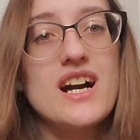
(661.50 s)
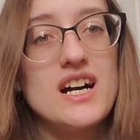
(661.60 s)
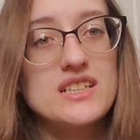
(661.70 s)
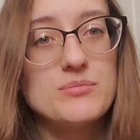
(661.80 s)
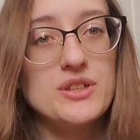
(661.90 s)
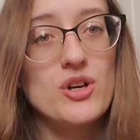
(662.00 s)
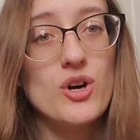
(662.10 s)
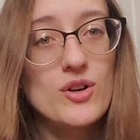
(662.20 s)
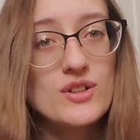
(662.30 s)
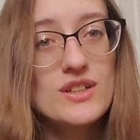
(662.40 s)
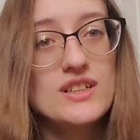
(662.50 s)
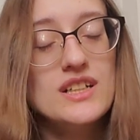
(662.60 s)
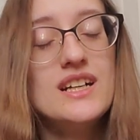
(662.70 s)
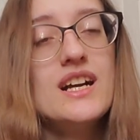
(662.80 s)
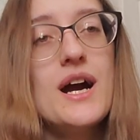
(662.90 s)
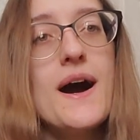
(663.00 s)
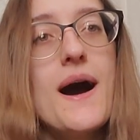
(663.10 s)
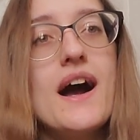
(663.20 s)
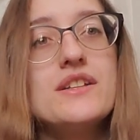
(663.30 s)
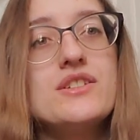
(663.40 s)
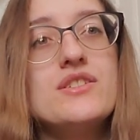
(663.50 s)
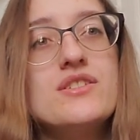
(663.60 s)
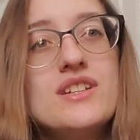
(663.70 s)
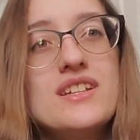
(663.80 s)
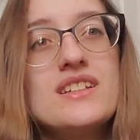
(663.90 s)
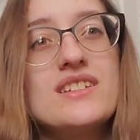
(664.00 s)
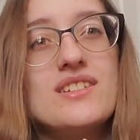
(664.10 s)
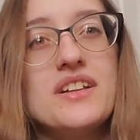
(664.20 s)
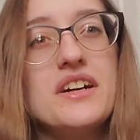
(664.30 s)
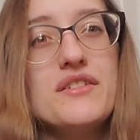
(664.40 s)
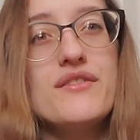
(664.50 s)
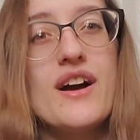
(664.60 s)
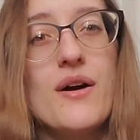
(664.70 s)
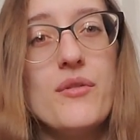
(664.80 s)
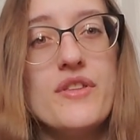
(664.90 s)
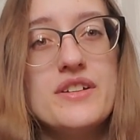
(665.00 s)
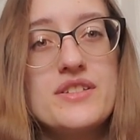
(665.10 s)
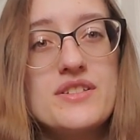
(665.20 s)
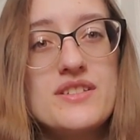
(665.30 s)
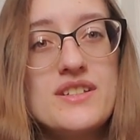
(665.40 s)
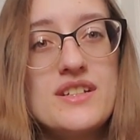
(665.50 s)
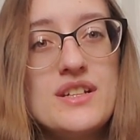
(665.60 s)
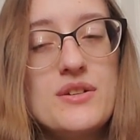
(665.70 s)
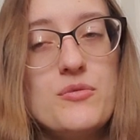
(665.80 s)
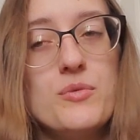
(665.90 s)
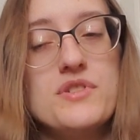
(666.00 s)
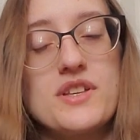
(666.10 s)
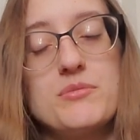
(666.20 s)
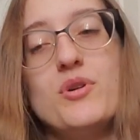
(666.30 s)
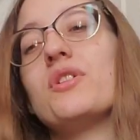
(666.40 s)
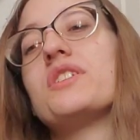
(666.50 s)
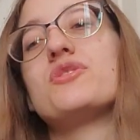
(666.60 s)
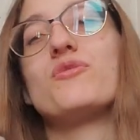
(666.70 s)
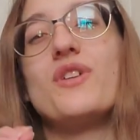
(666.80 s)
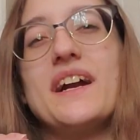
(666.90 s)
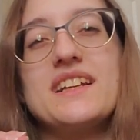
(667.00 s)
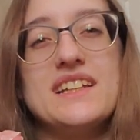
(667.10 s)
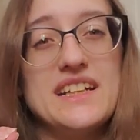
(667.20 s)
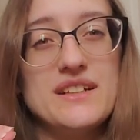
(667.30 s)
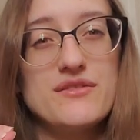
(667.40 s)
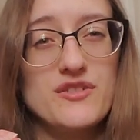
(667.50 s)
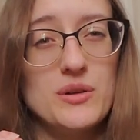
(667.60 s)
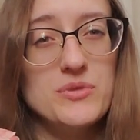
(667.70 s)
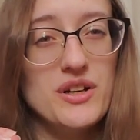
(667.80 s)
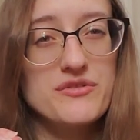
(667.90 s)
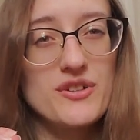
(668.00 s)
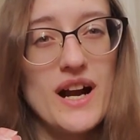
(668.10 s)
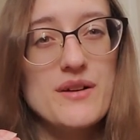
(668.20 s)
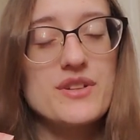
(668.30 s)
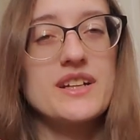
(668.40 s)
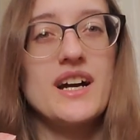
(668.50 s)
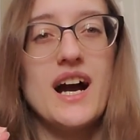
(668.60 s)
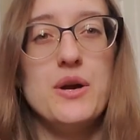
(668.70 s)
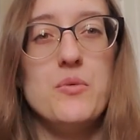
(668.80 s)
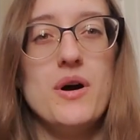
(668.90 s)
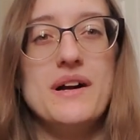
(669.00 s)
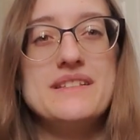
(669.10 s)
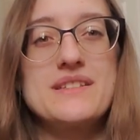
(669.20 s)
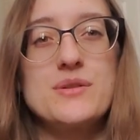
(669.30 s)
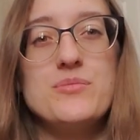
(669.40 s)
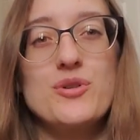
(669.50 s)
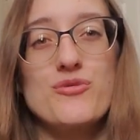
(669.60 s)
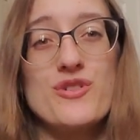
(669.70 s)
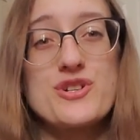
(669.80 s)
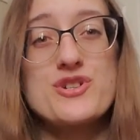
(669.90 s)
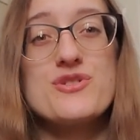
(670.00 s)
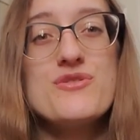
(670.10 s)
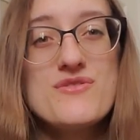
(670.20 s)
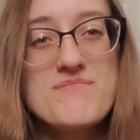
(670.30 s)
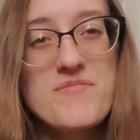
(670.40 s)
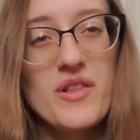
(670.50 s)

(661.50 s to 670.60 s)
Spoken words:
cosmic horror. I didn't love how this was like pulling directly from Lovecraft. Like I want some original